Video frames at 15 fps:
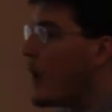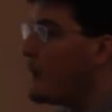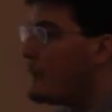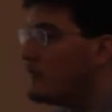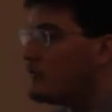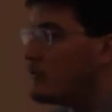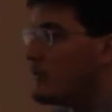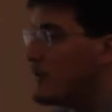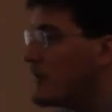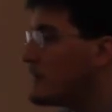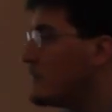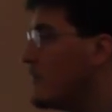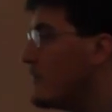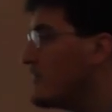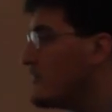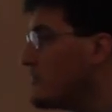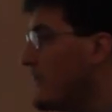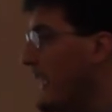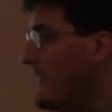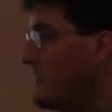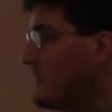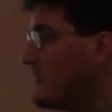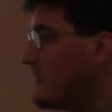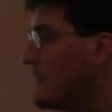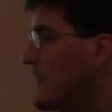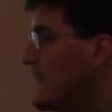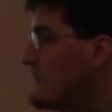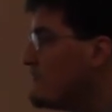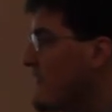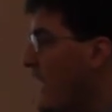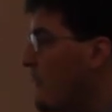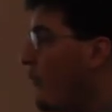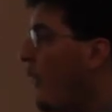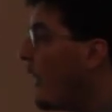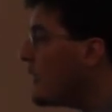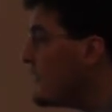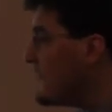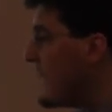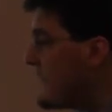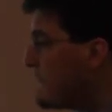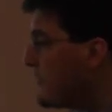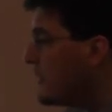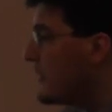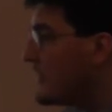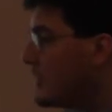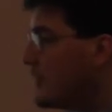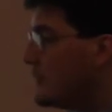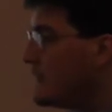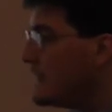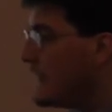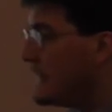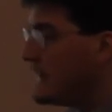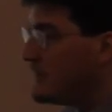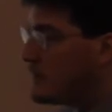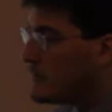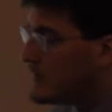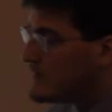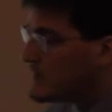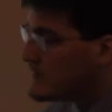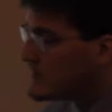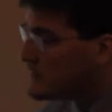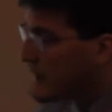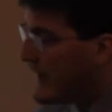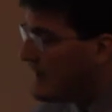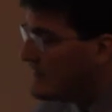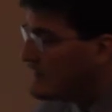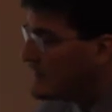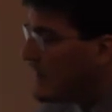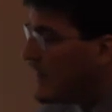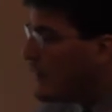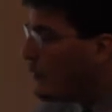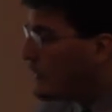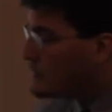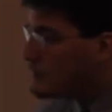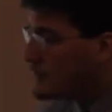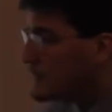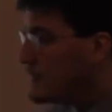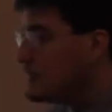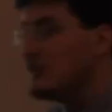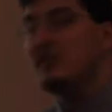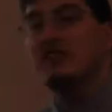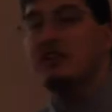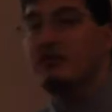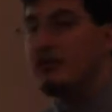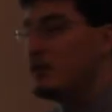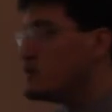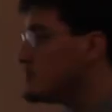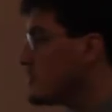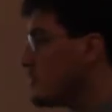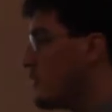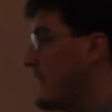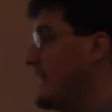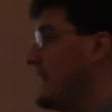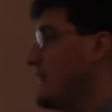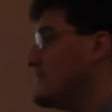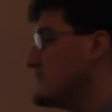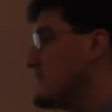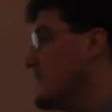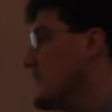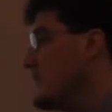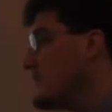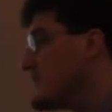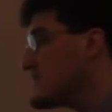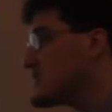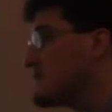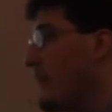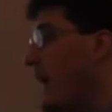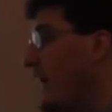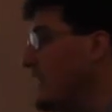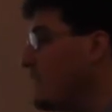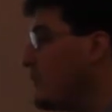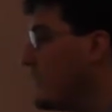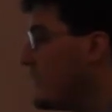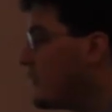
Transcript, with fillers: open to an enclosed space. And water vapor will accumulate into this space, which reduces the diffusion gradient. The spines will